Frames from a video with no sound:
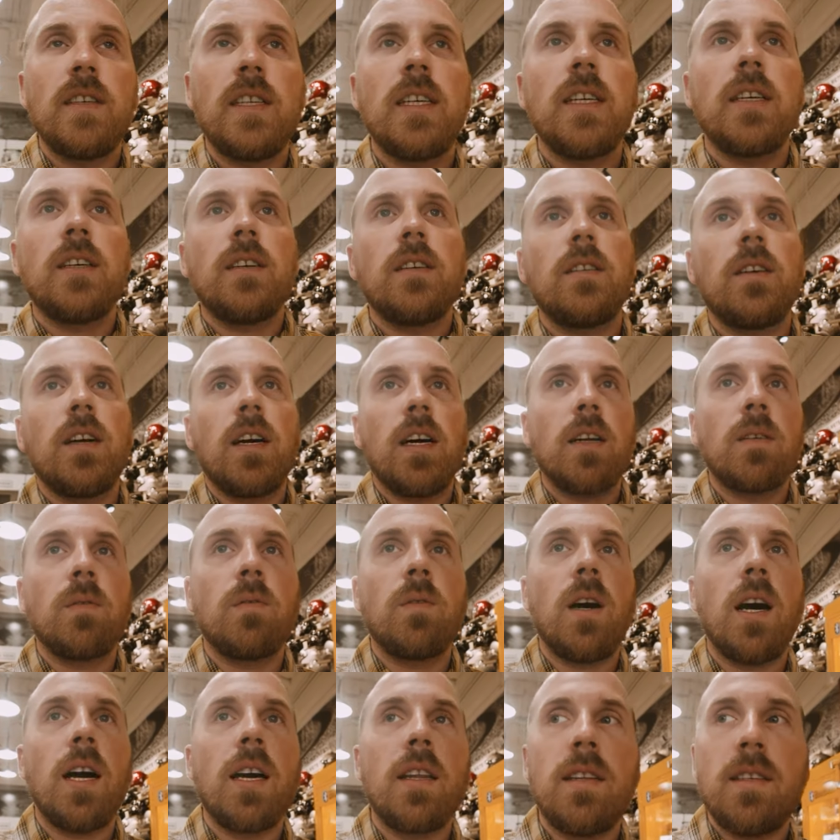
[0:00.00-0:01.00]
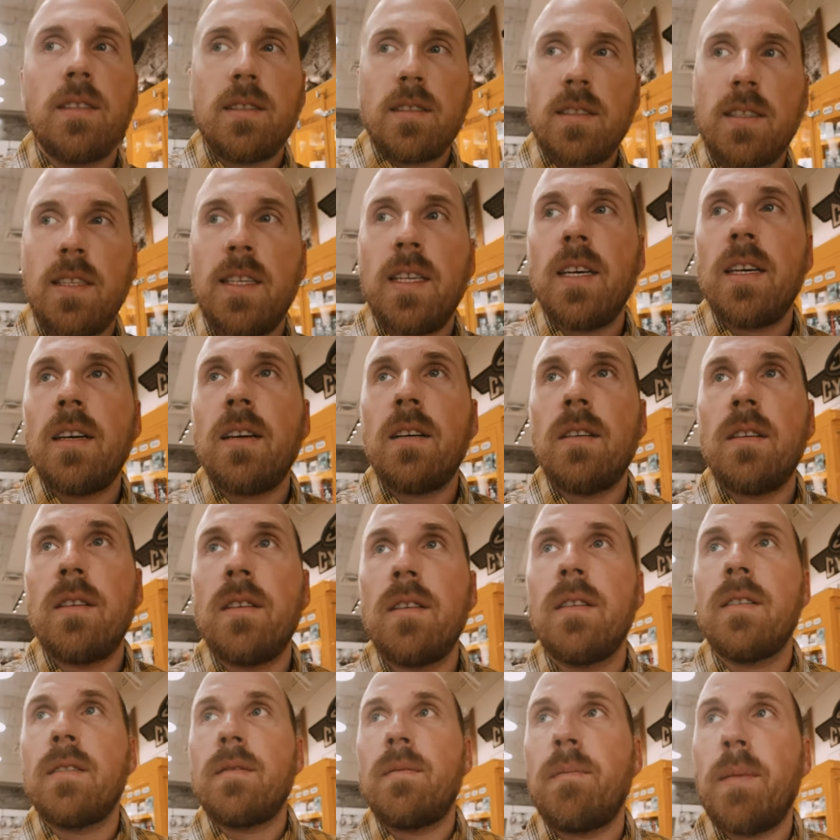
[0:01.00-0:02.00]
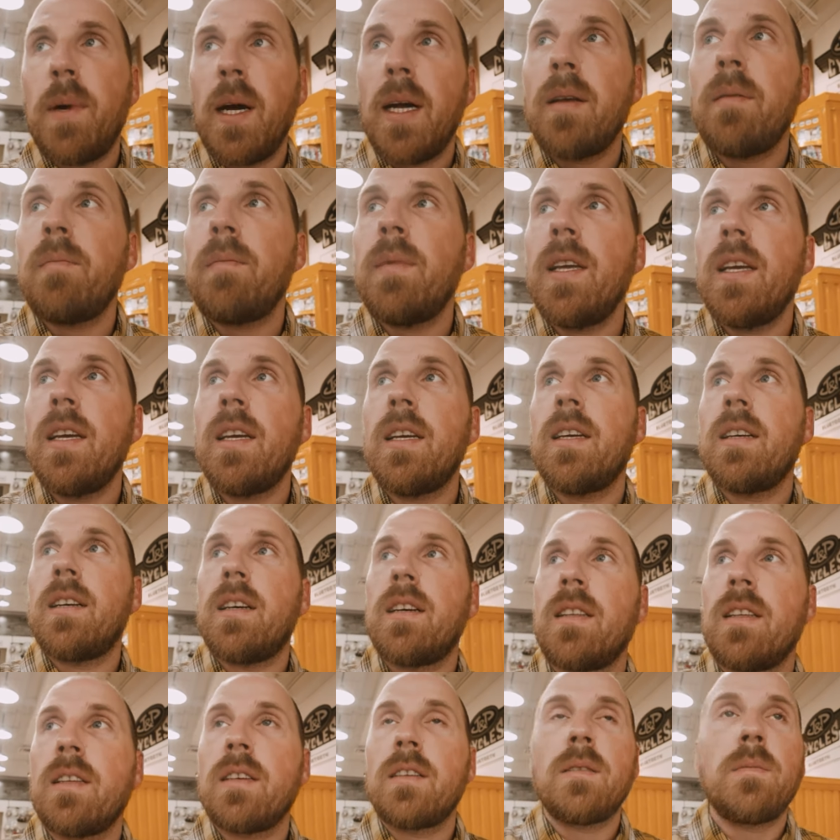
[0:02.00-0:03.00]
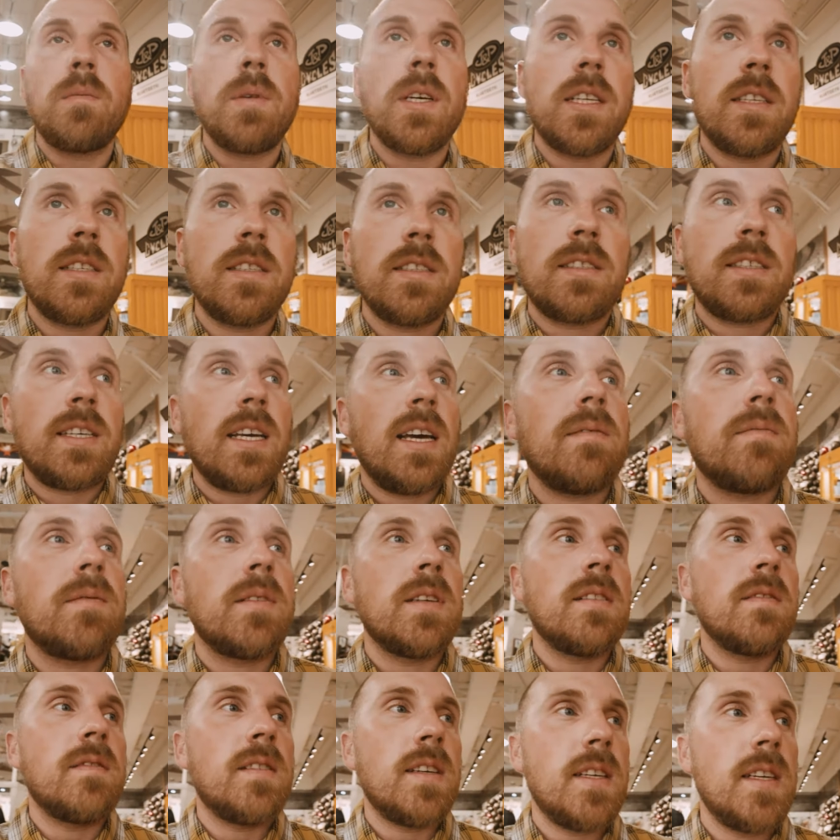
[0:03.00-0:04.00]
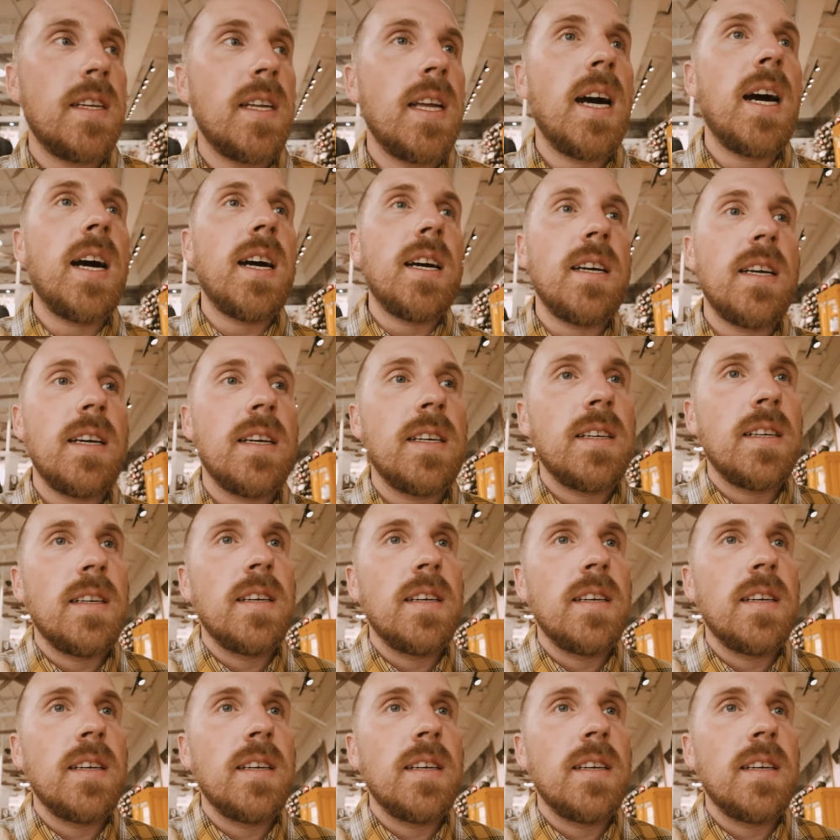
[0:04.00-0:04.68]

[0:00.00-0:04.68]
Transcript: video on why the Snell might be a little bit deceptive and not